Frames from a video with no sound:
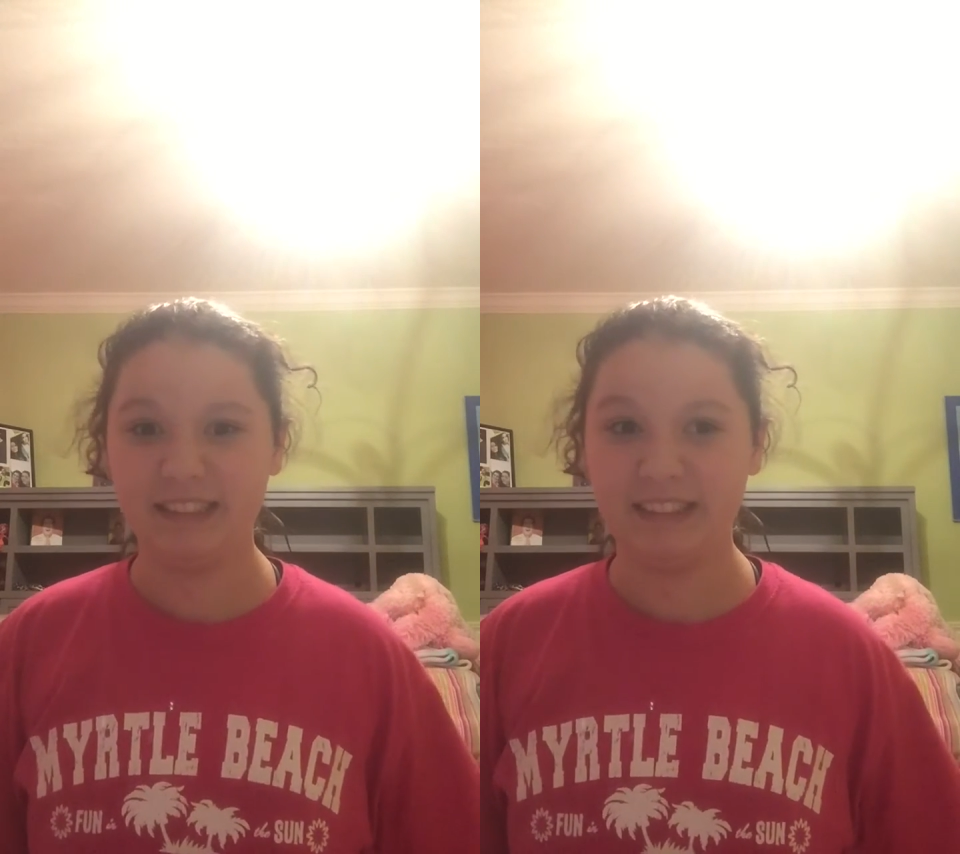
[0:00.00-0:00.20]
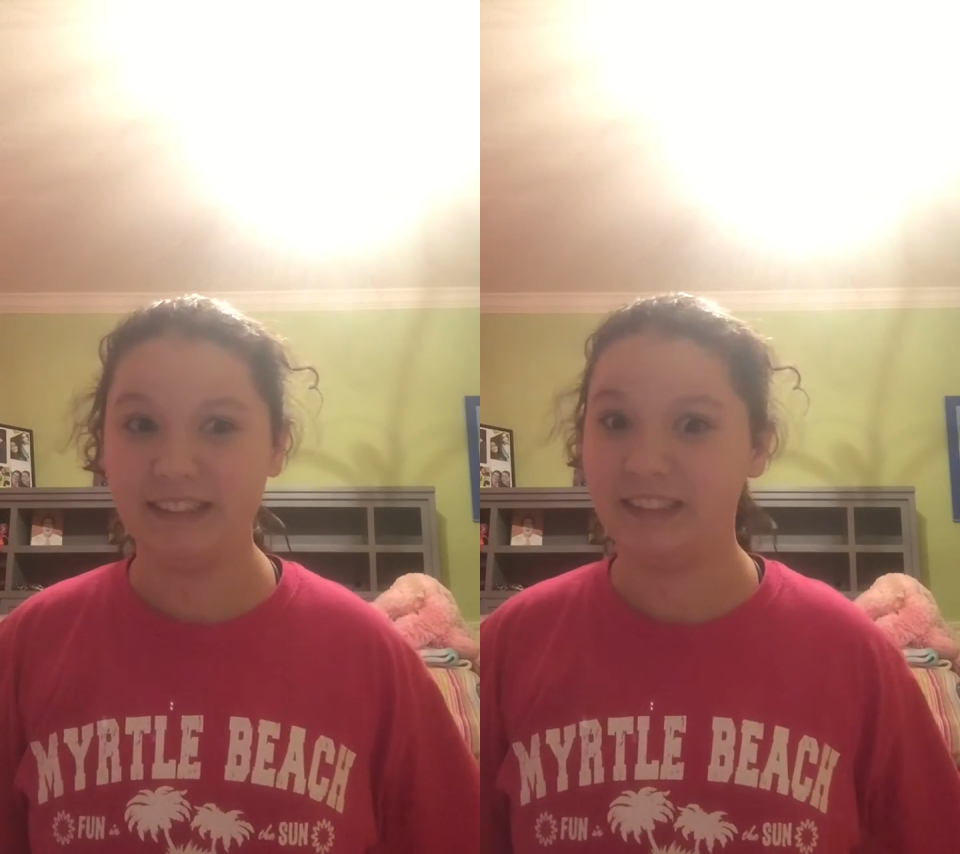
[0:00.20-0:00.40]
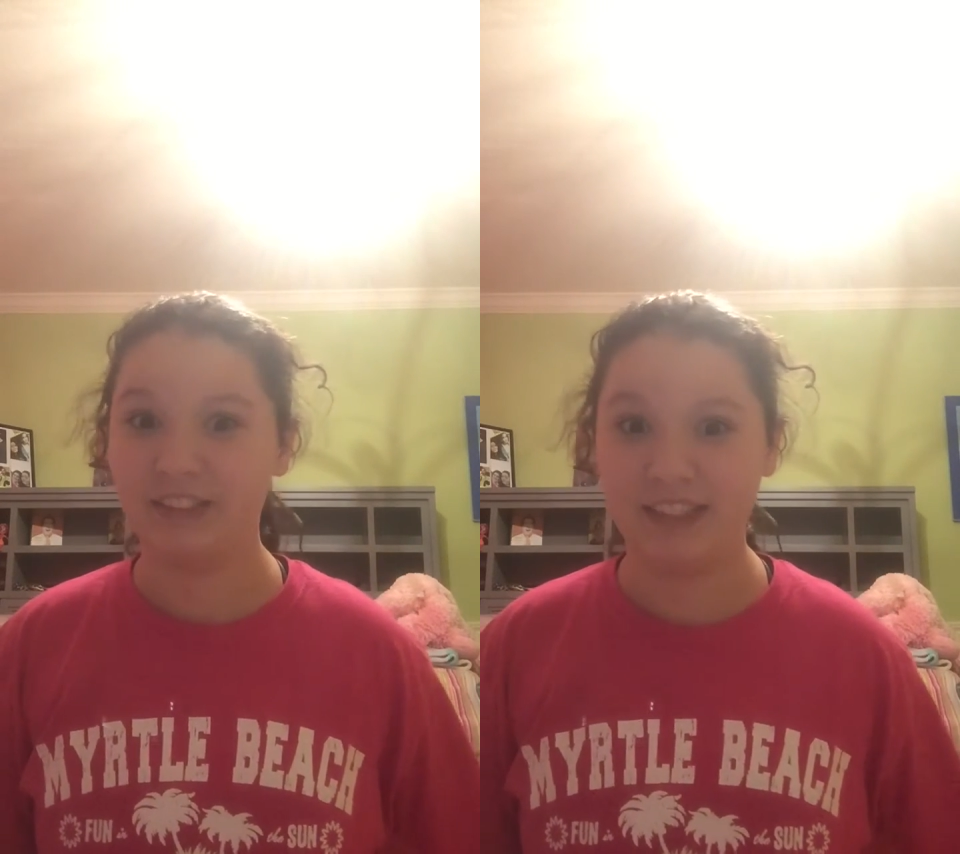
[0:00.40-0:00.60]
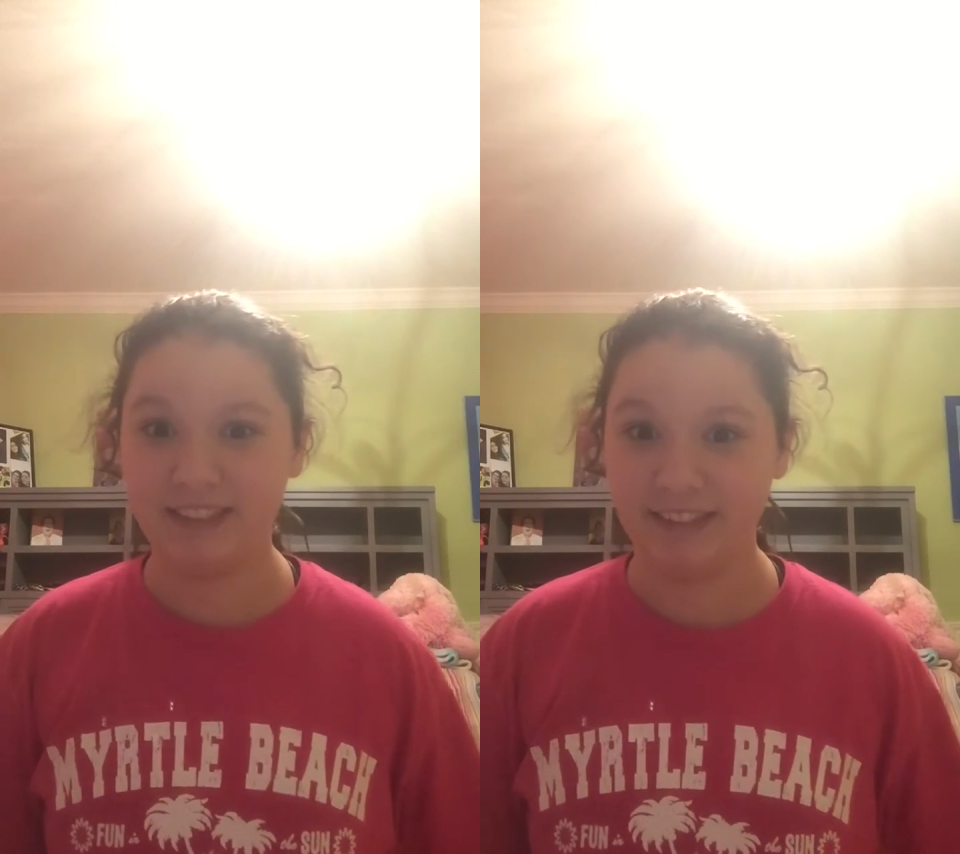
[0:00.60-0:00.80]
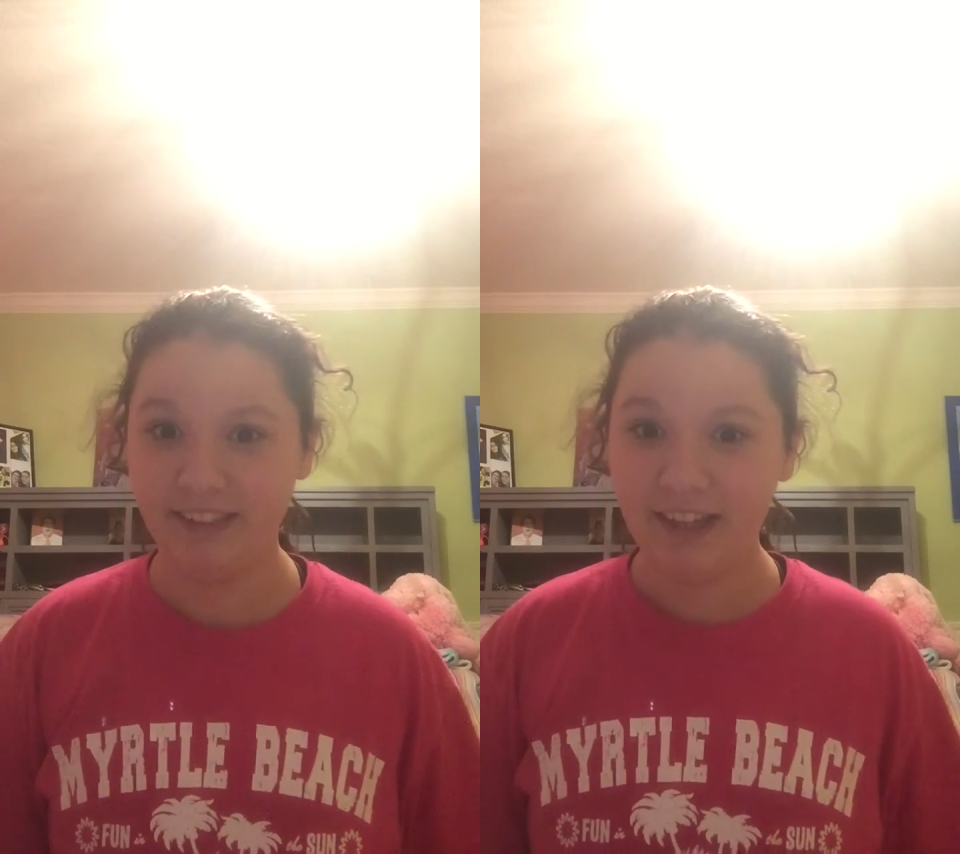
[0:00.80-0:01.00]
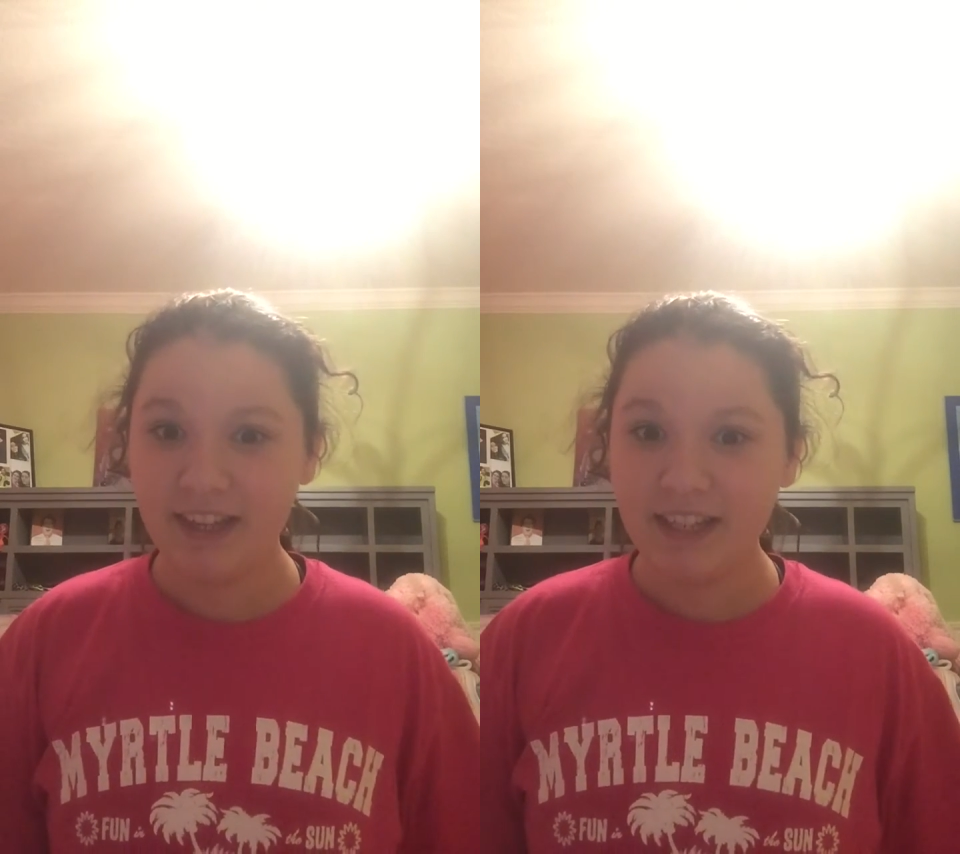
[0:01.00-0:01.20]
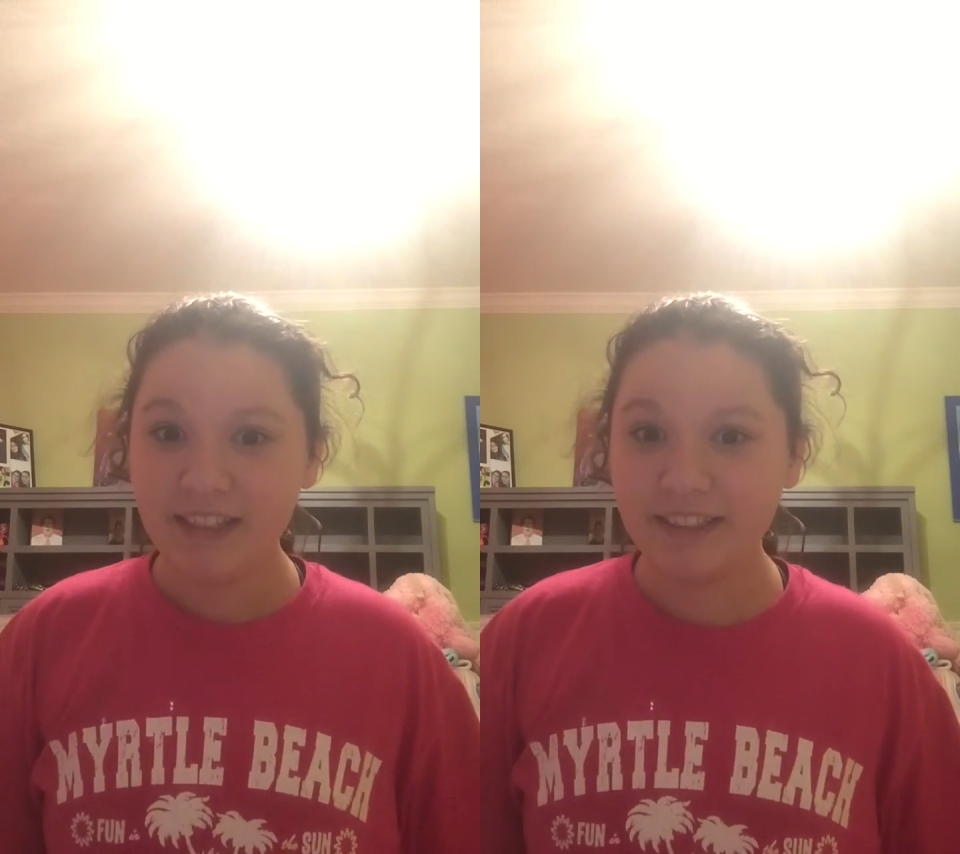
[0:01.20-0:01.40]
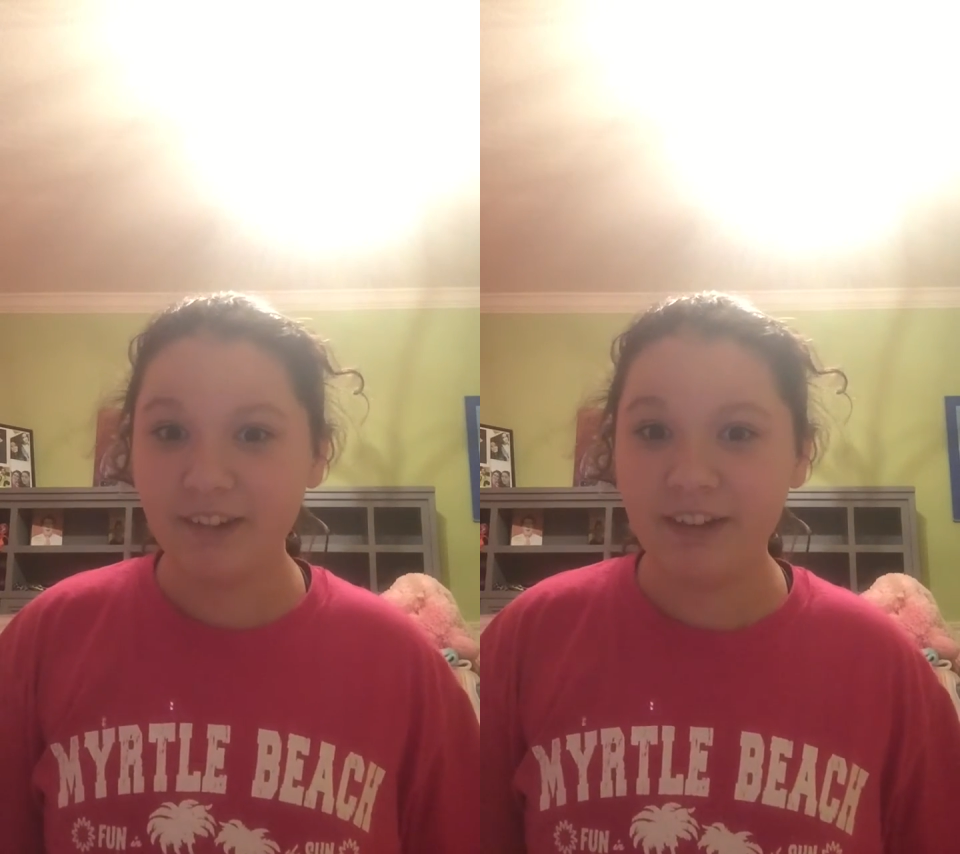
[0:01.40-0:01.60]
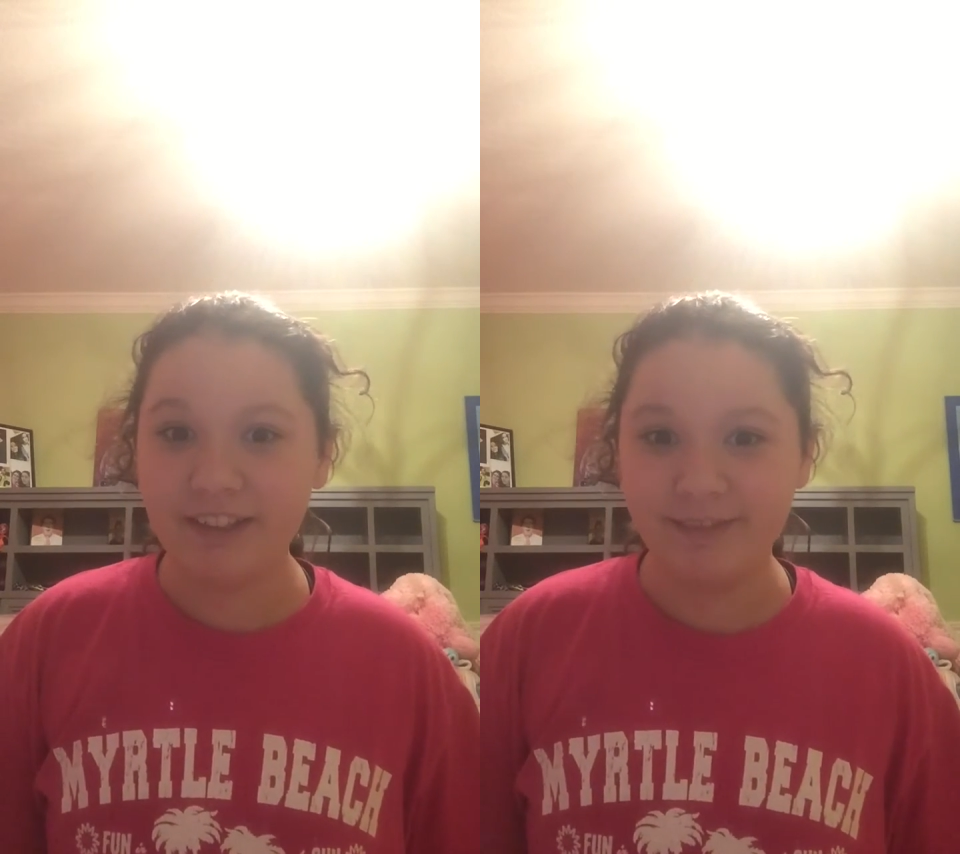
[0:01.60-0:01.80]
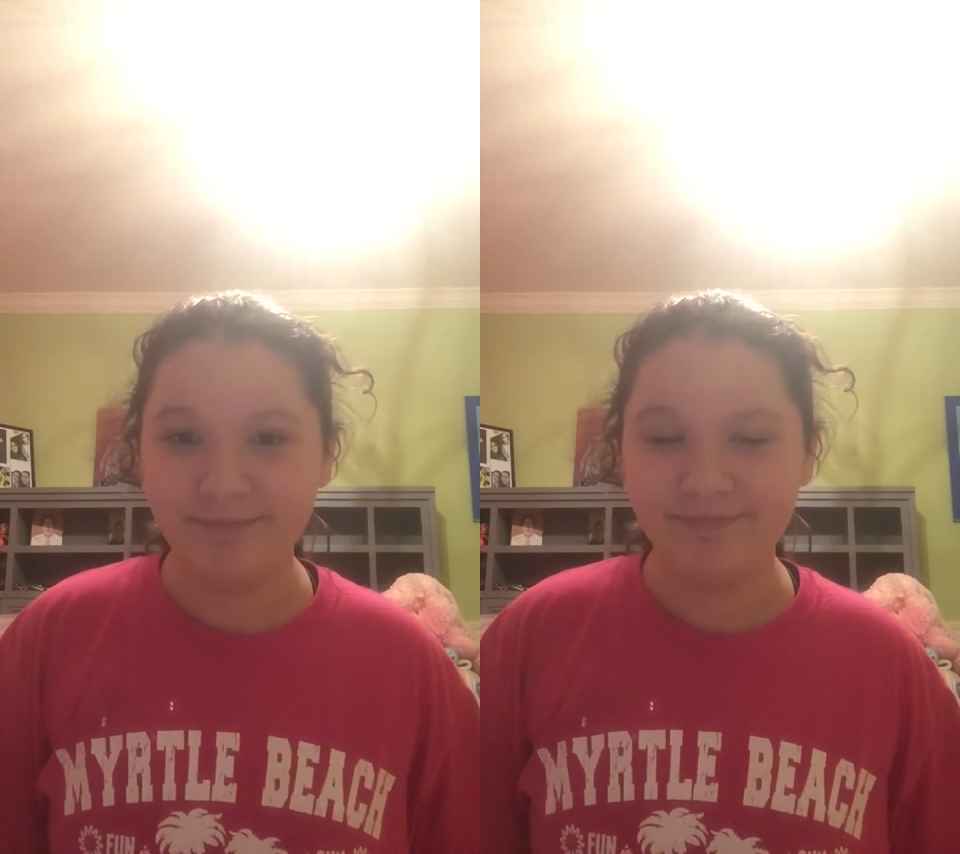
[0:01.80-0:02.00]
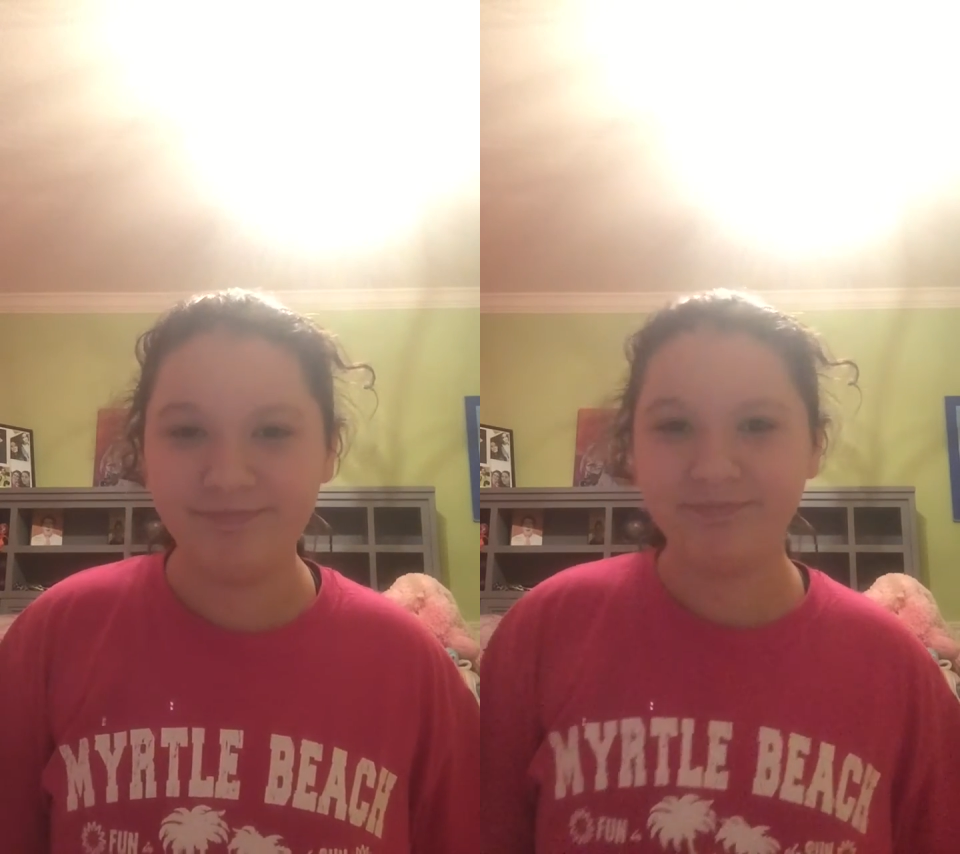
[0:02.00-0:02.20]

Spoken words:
this is crazy. So